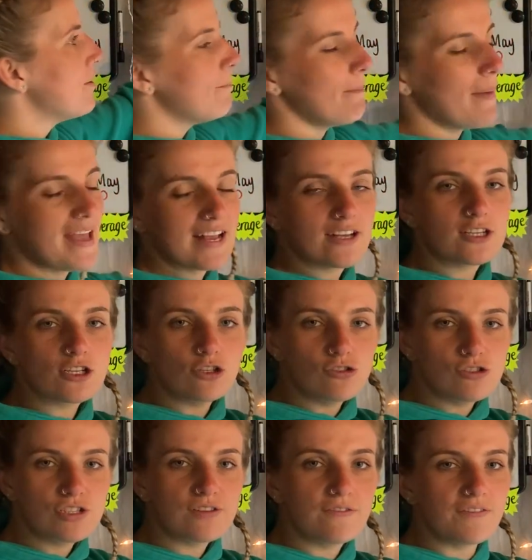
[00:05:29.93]
makes
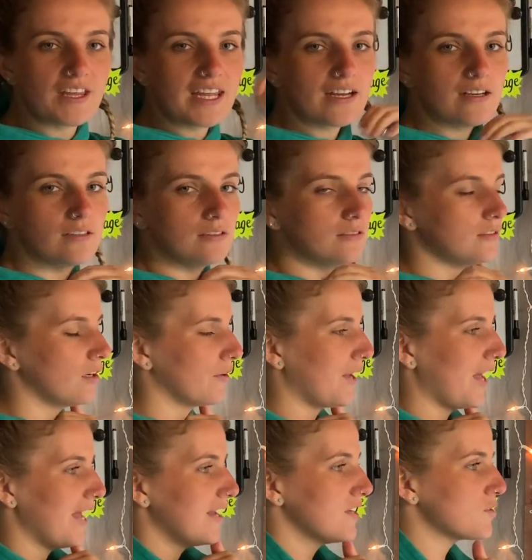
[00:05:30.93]
us feel,
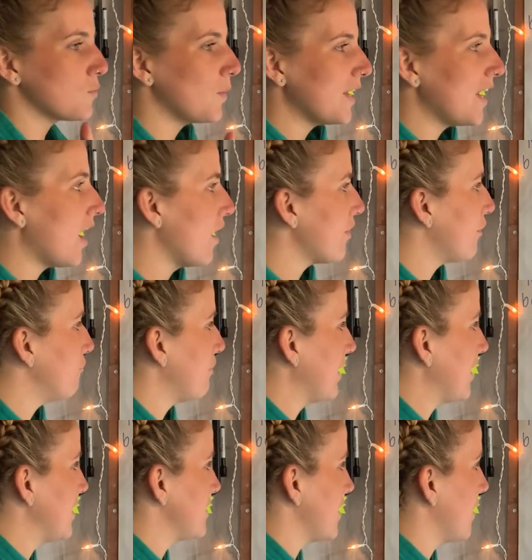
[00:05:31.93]
okay? Because we are the
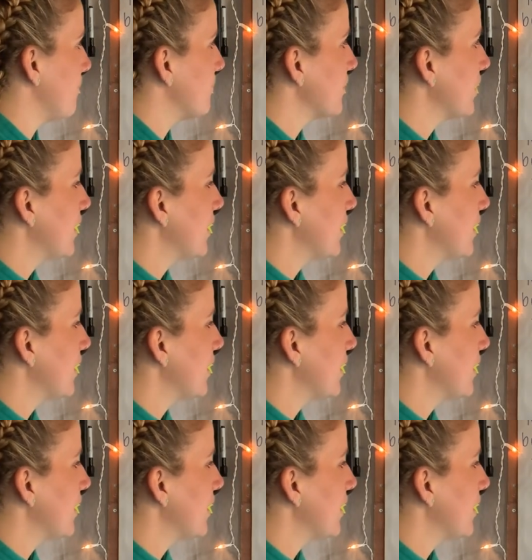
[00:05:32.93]
reader.